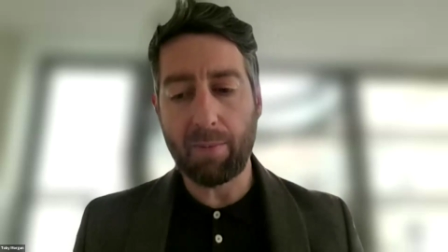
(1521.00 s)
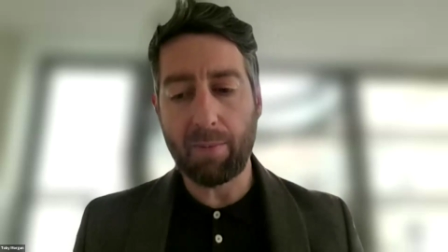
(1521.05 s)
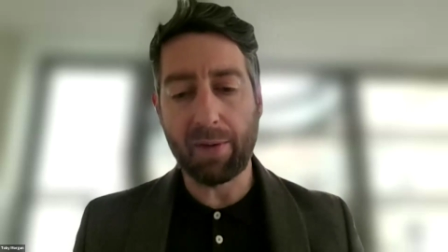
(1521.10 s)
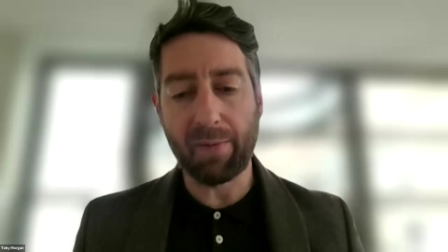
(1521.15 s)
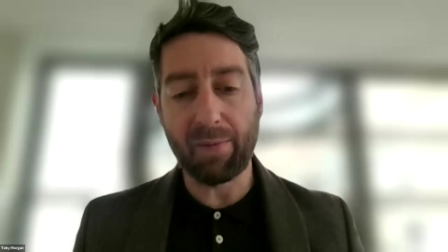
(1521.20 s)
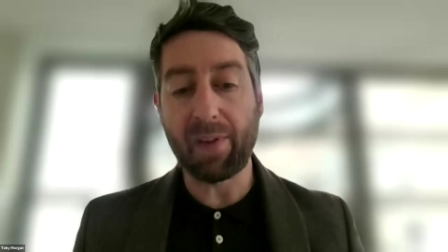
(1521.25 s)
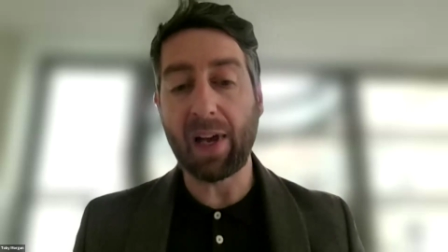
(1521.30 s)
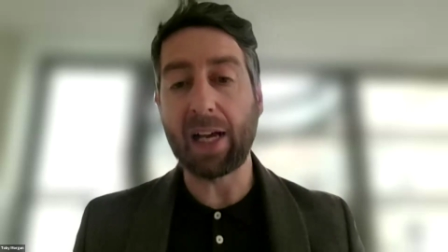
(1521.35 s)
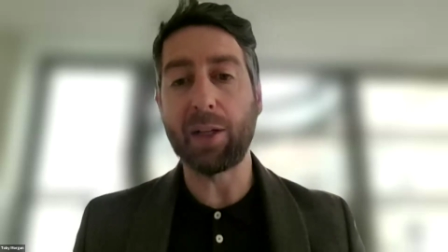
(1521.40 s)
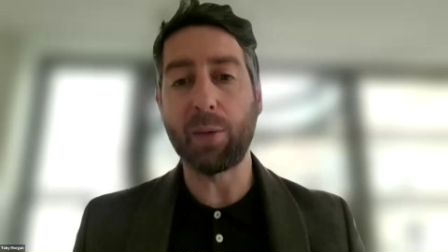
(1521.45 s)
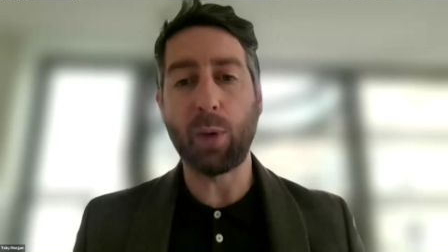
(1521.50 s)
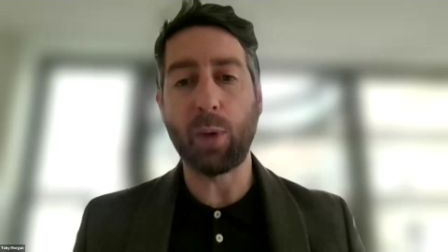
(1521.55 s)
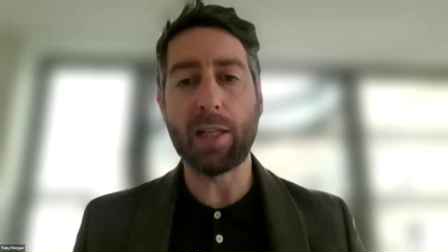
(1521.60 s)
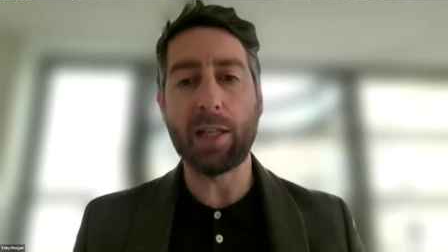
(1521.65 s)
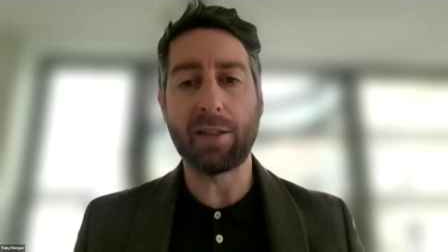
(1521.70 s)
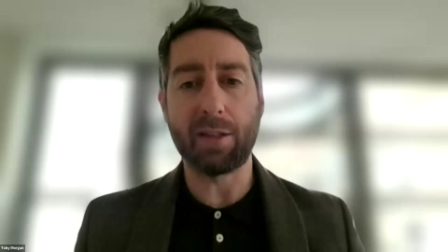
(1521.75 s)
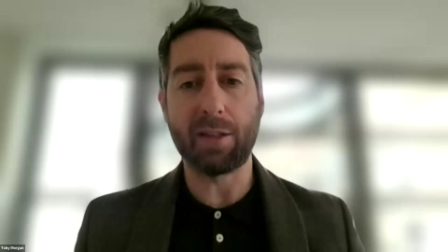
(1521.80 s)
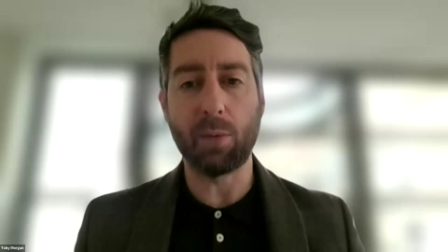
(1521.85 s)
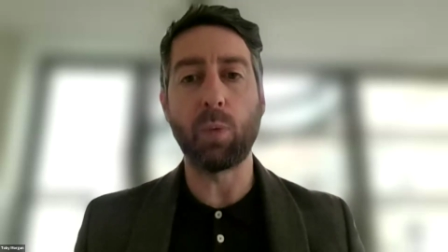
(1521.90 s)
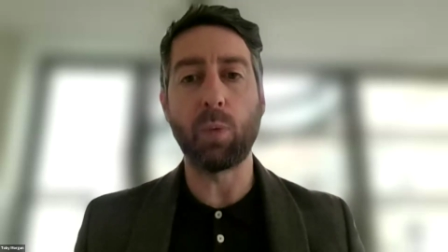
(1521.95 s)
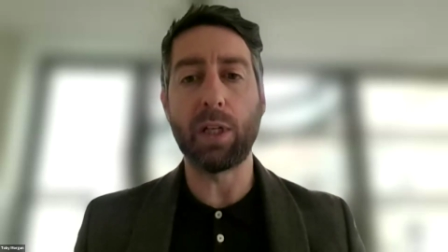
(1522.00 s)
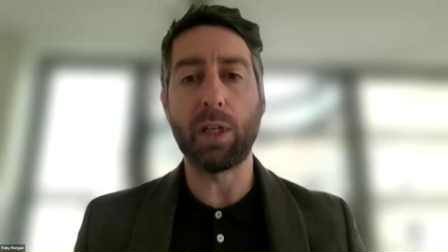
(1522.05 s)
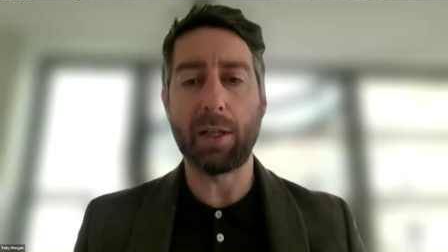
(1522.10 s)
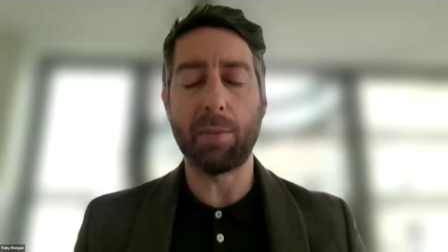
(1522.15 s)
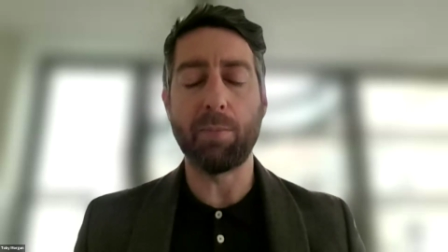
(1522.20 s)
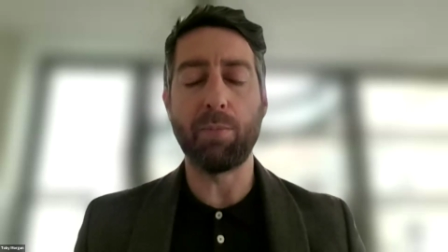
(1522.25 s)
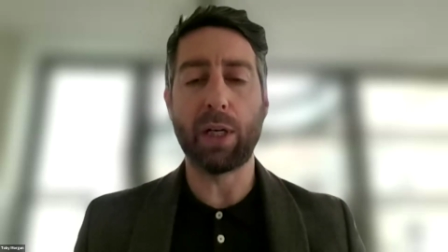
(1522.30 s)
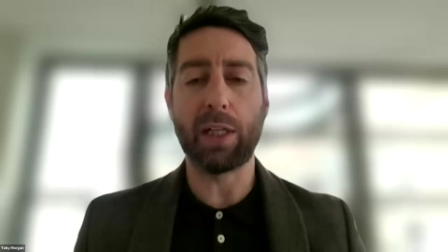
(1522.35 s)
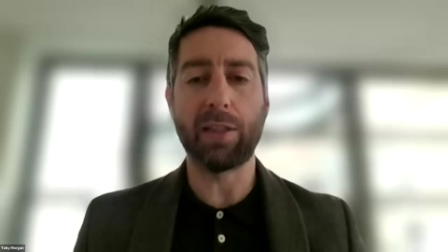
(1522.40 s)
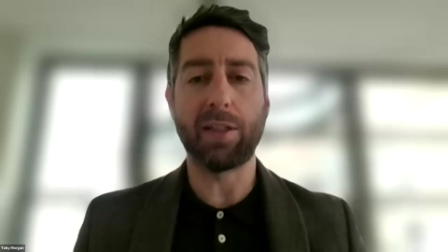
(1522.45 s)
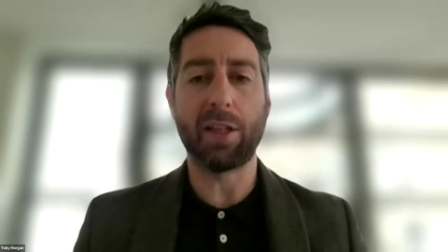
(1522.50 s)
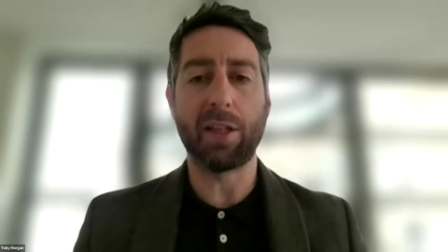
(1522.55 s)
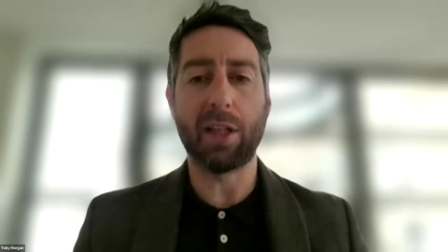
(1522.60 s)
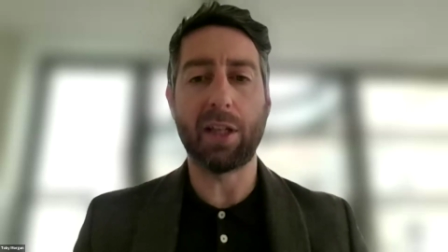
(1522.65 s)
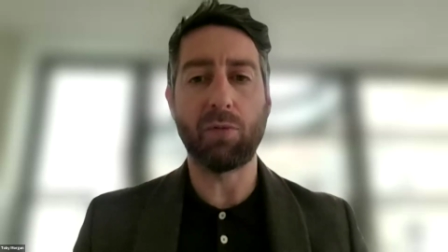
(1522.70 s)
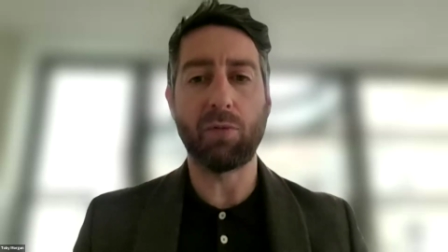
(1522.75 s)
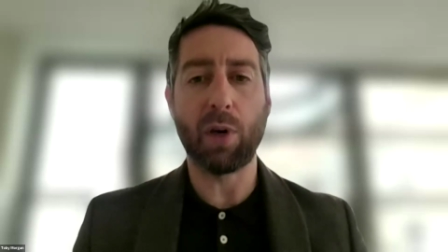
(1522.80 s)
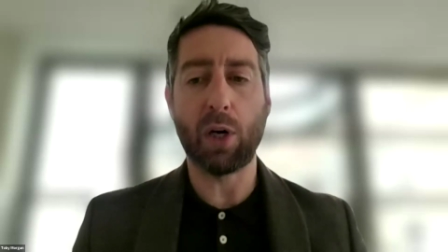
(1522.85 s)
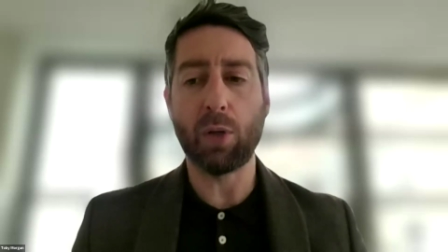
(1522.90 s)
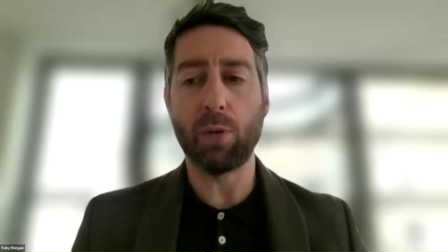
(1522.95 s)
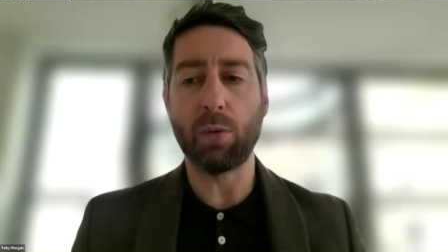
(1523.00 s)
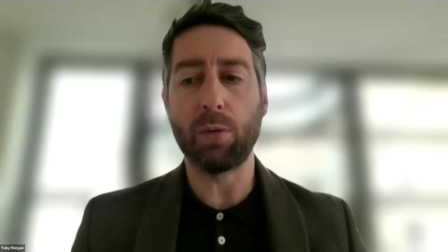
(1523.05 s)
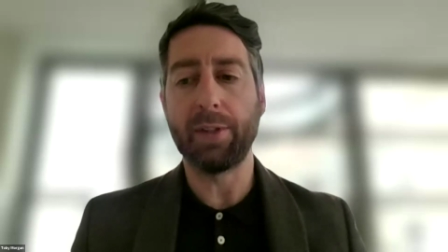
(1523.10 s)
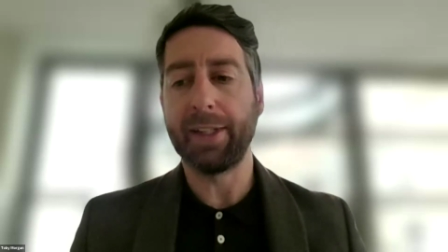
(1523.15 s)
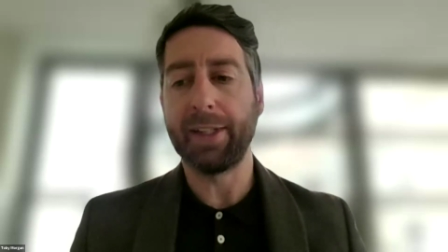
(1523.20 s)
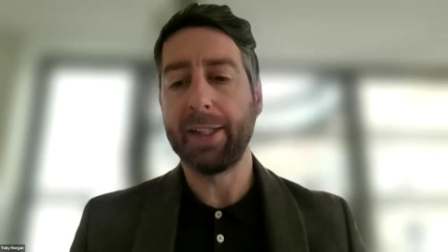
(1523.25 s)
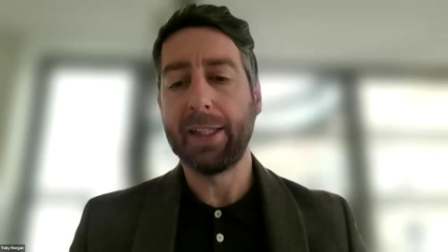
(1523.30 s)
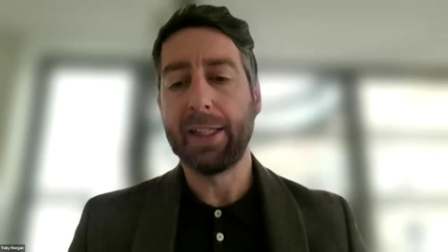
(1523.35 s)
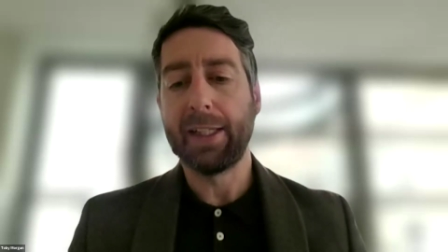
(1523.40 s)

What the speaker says: value adds that we can bring to this role?